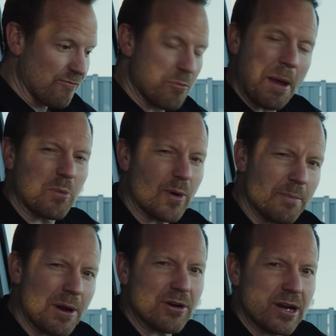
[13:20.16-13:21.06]
Remember when
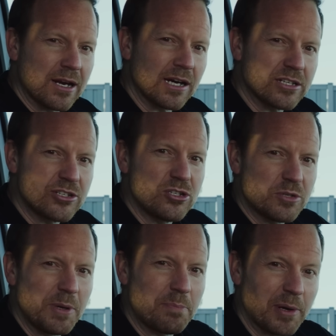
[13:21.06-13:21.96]
American cars used to
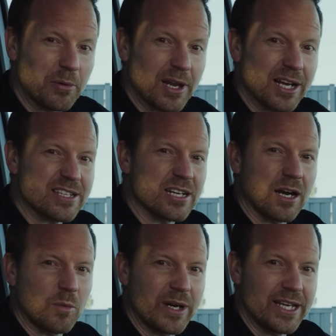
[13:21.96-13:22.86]
be built like
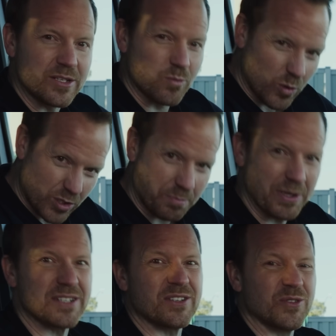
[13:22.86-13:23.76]
Taiwanese water
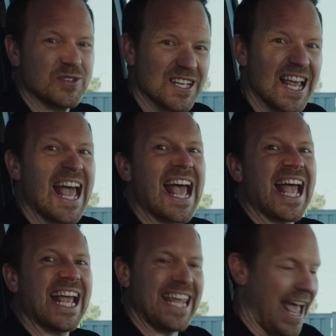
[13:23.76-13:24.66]
pistols?
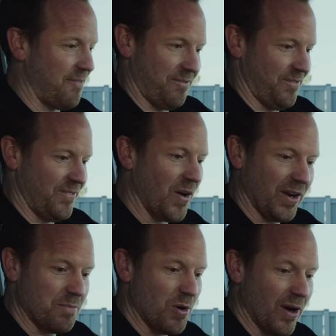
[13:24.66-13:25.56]
Yeah, not
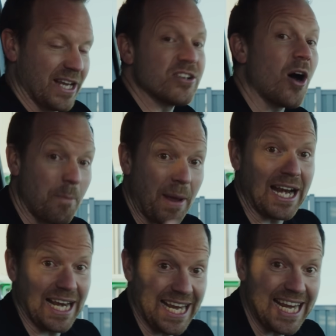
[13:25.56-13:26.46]
anymore. It's not a
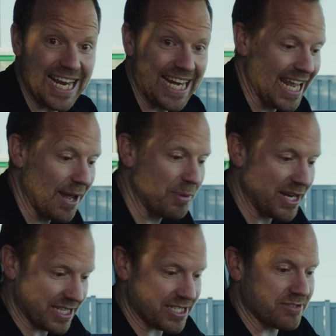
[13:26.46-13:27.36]
Bentley in here, but
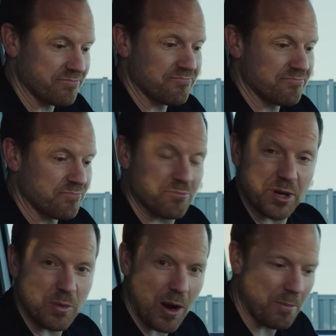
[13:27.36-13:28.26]
it's
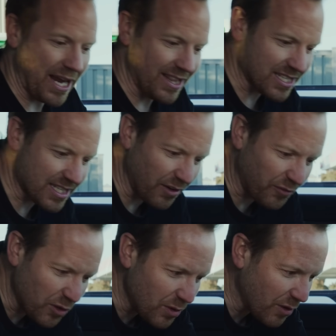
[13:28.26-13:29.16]
pretty well made. There's still a
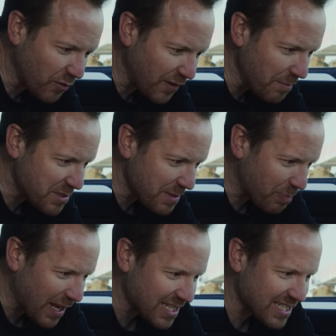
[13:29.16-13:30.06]
few little flimsy
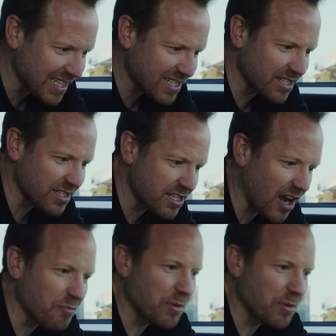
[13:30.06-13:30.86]
plastics and stuff,